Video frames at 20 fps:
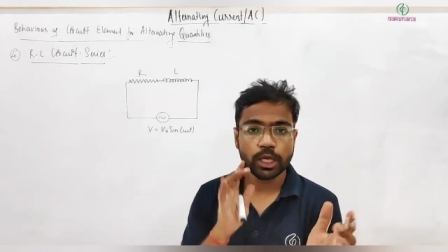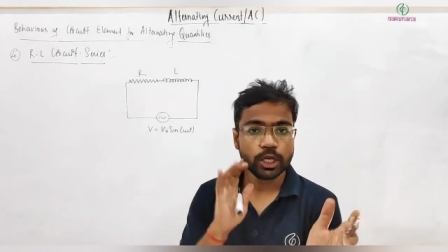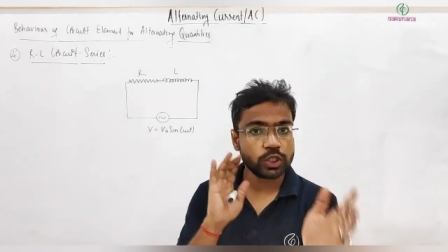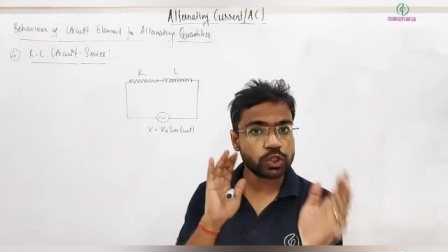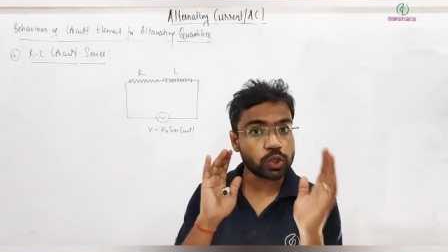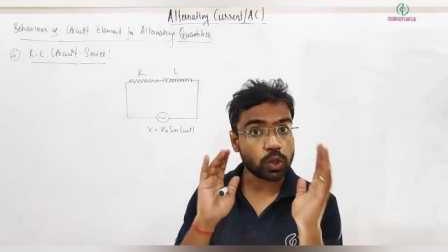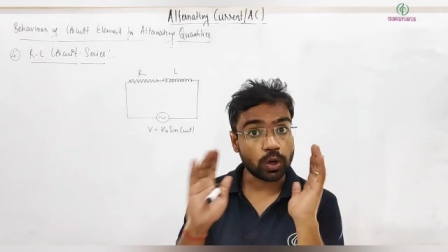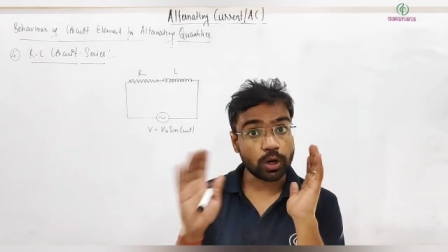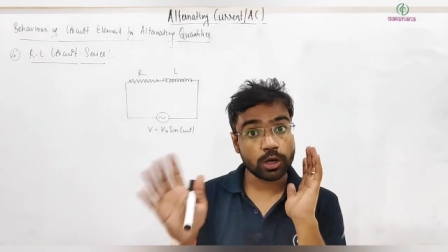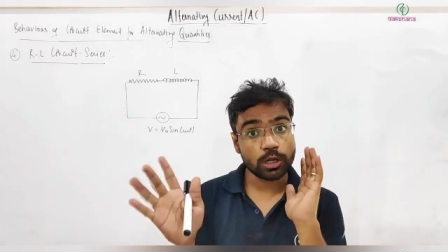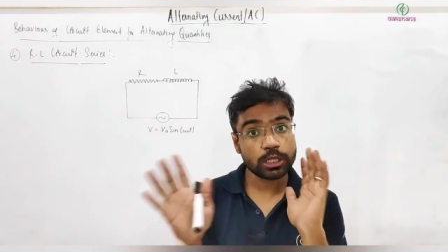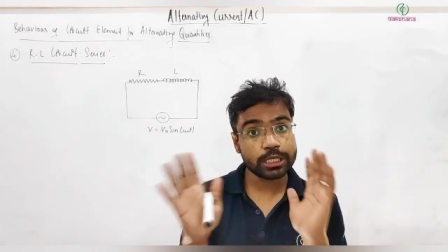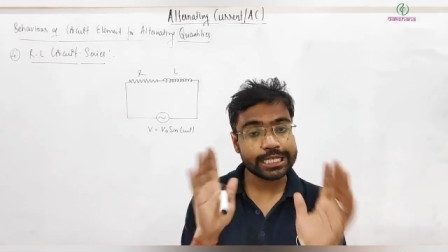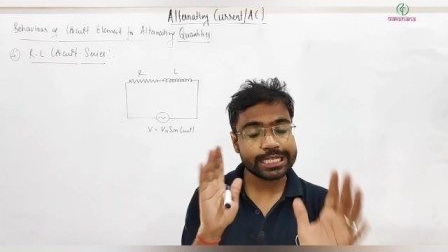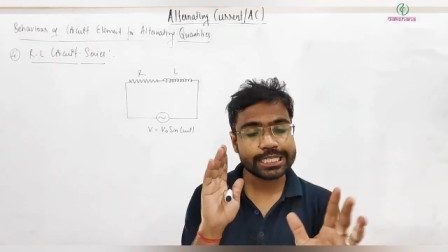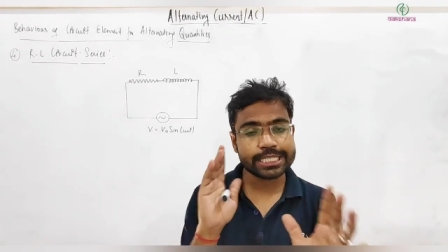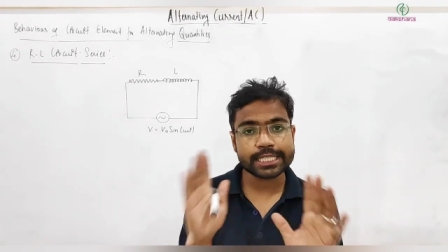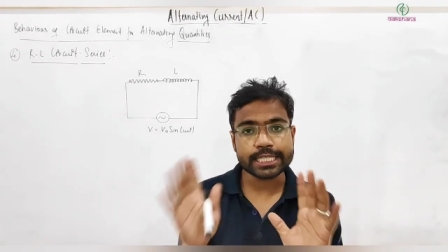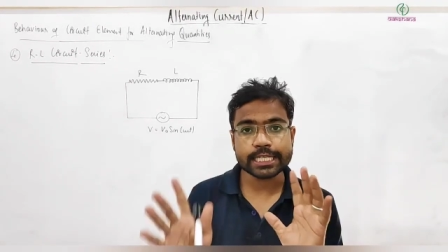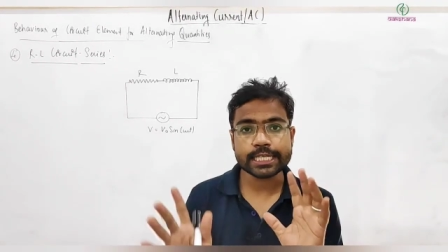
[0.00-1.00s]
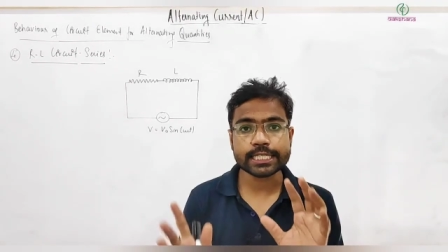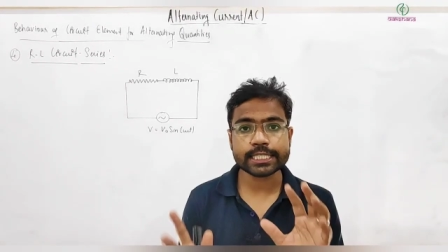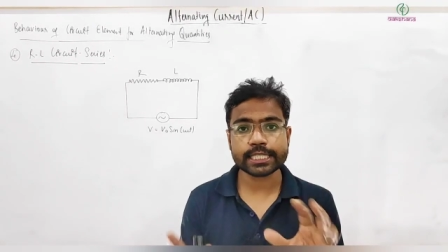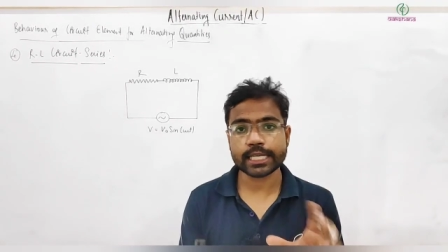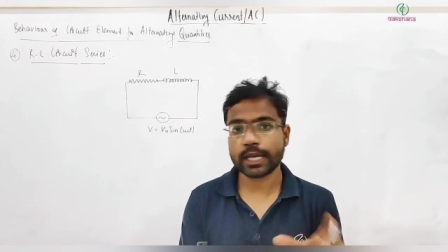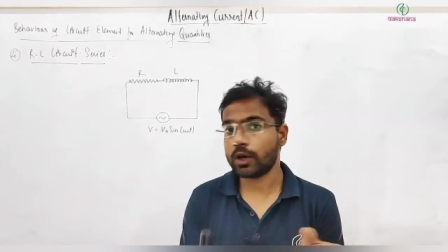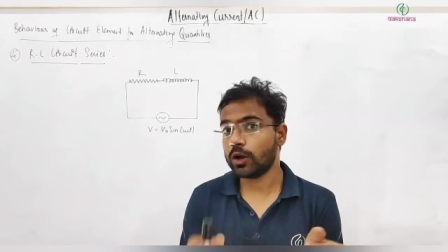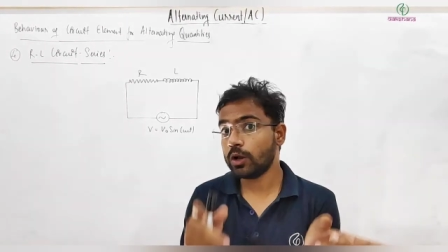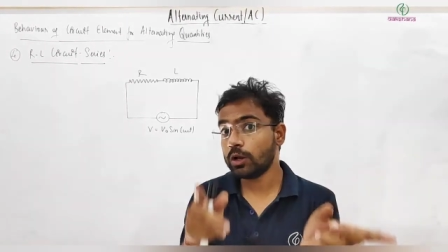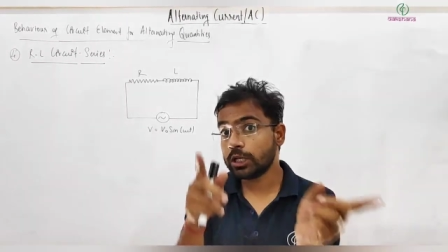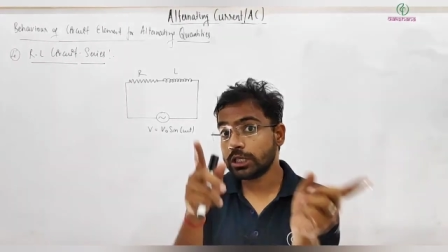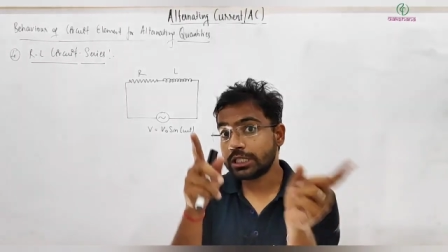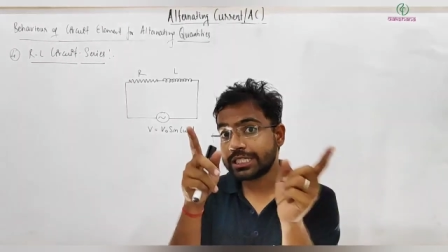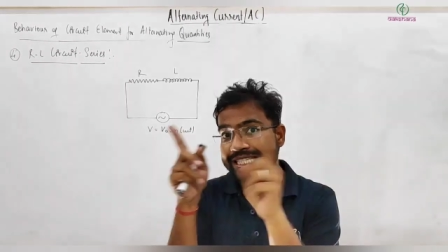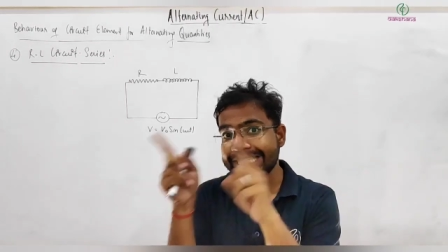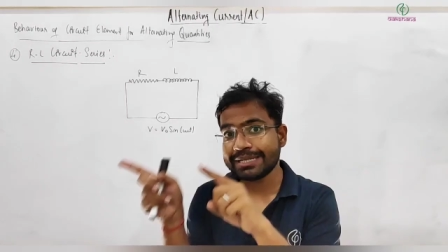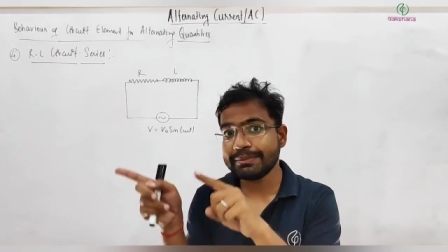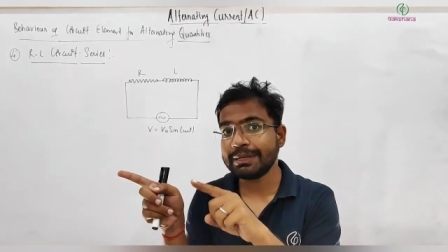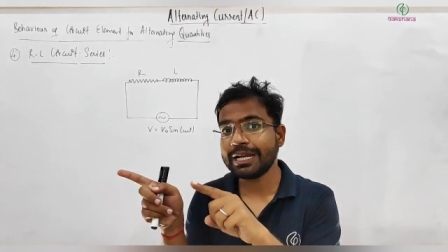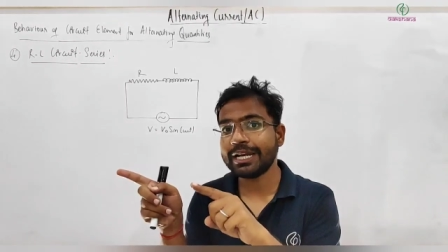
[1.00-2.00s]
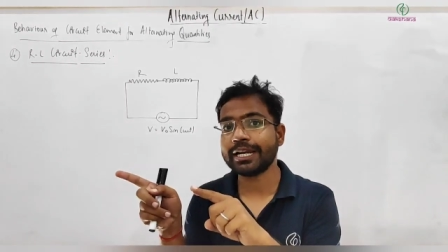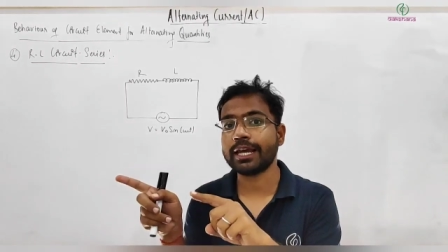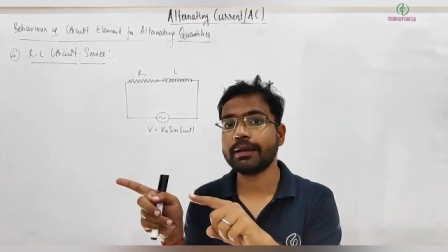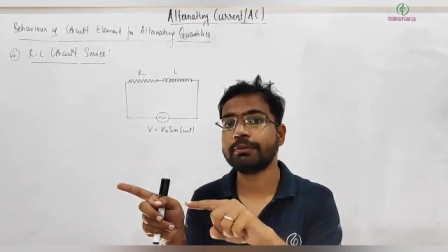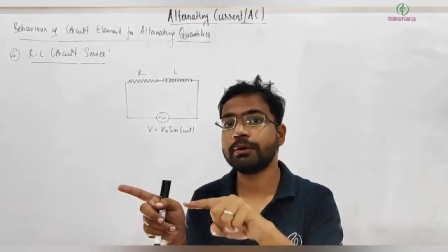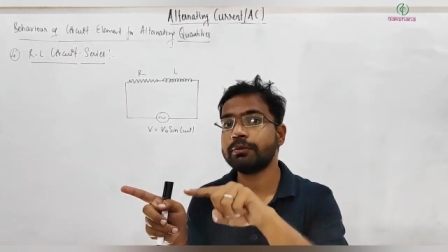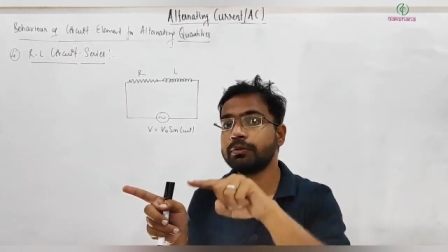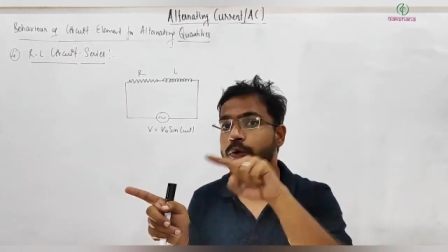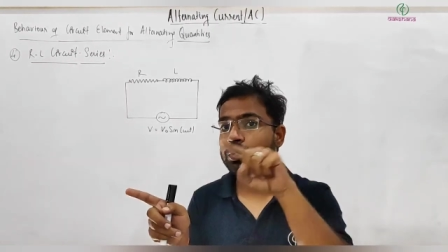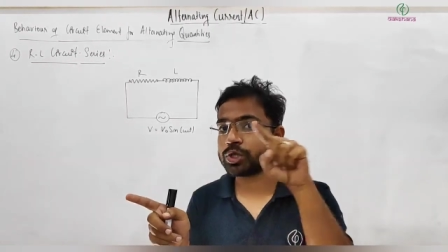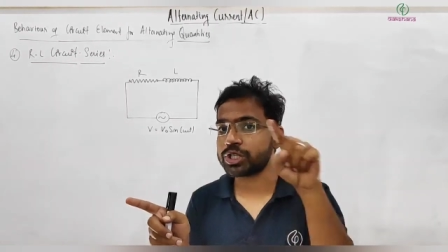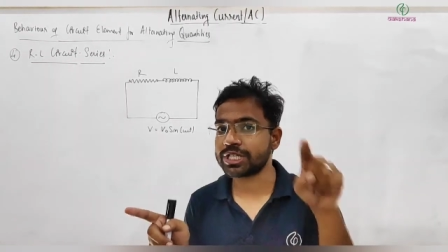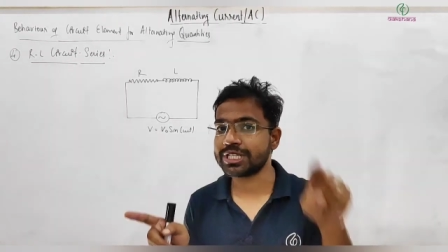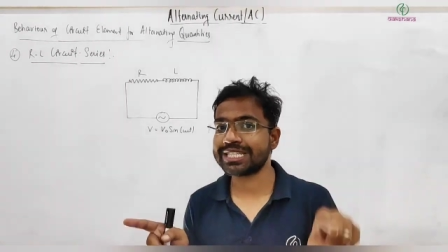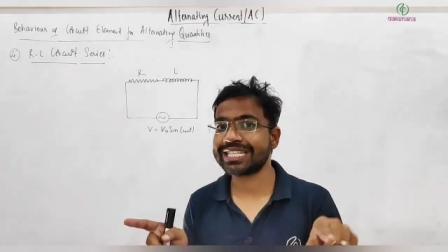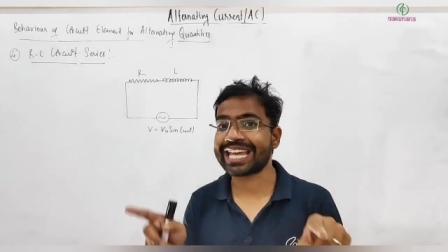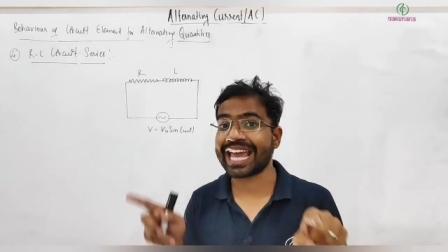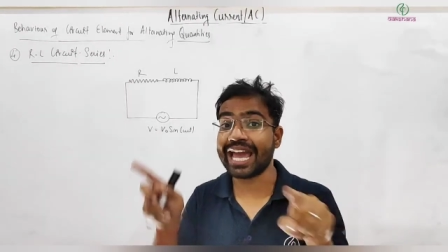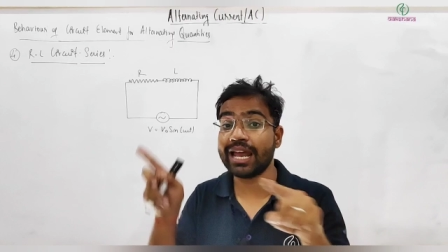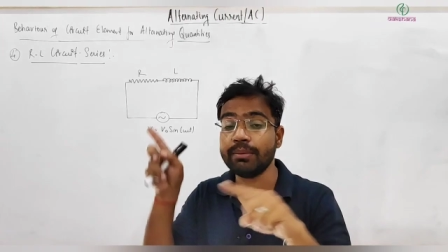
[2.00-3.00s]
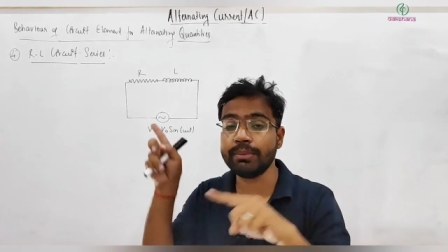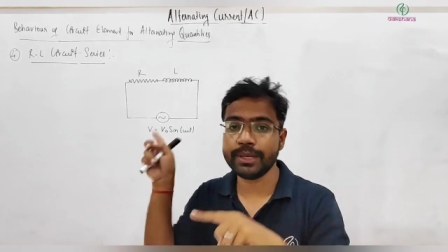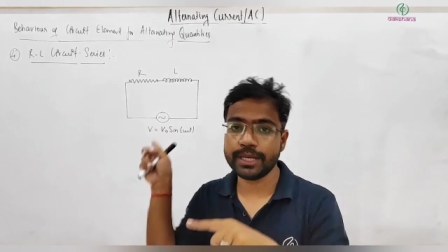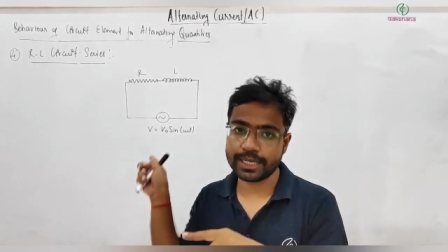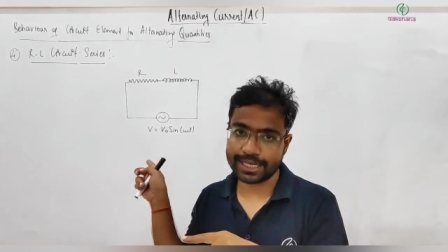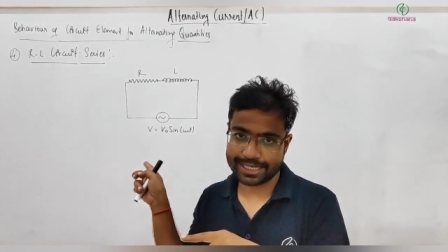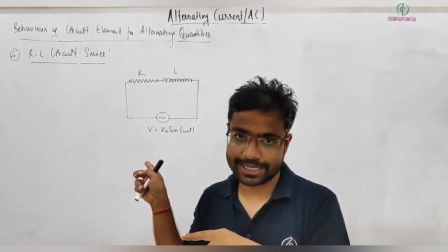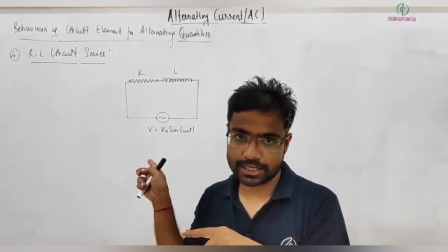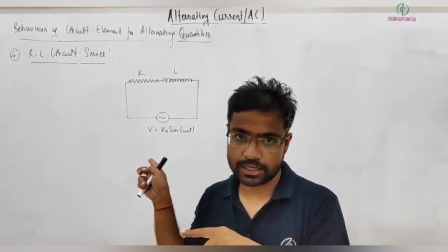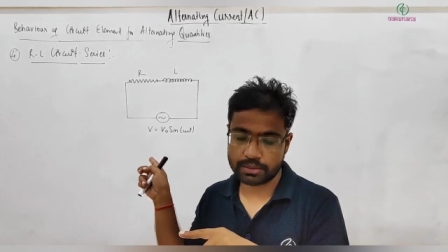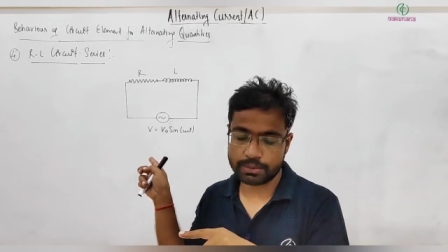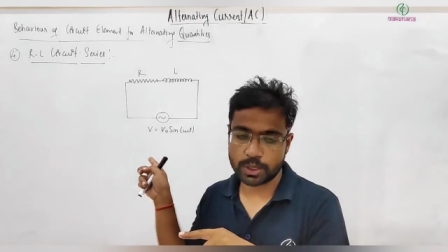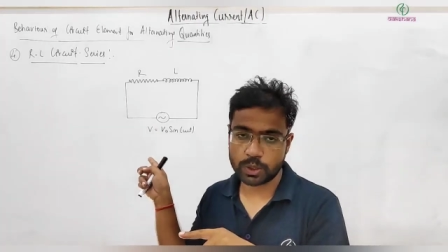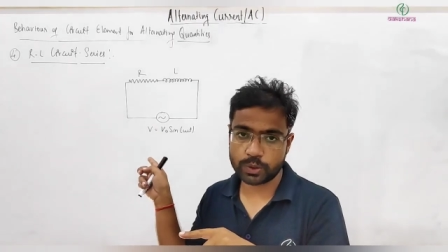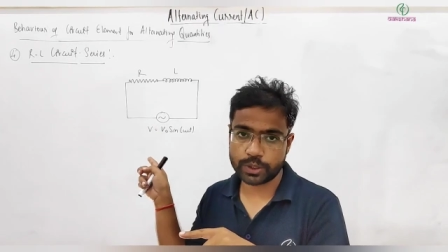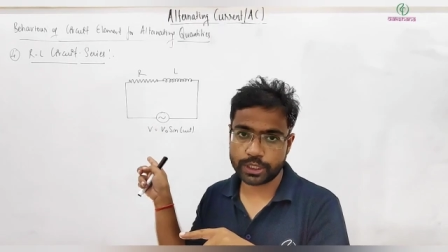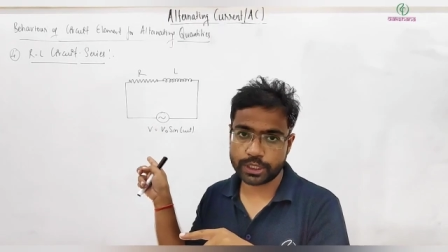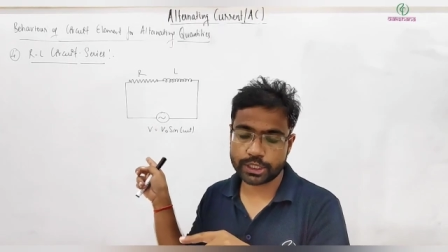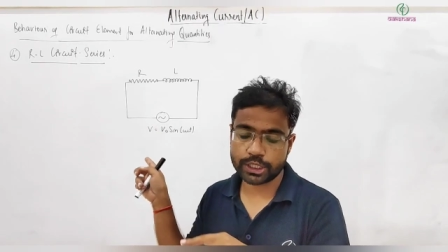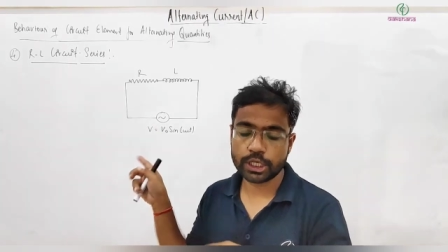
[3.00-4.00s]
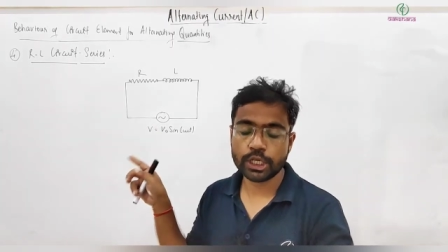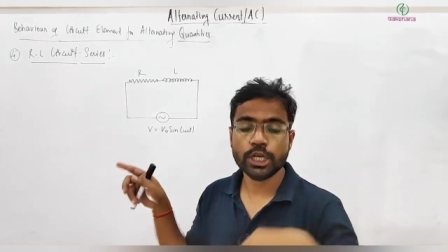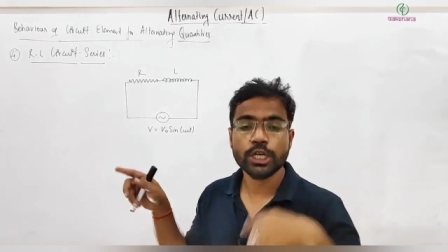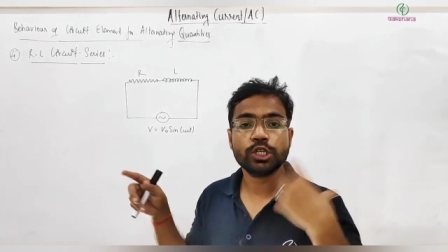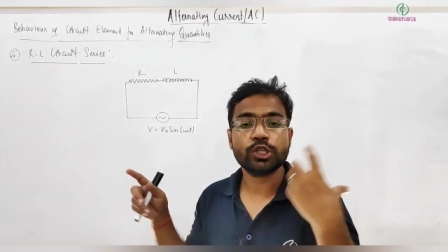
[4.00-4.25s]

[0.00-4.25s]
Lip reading: So all these things, all similar type of questions can be asked about it.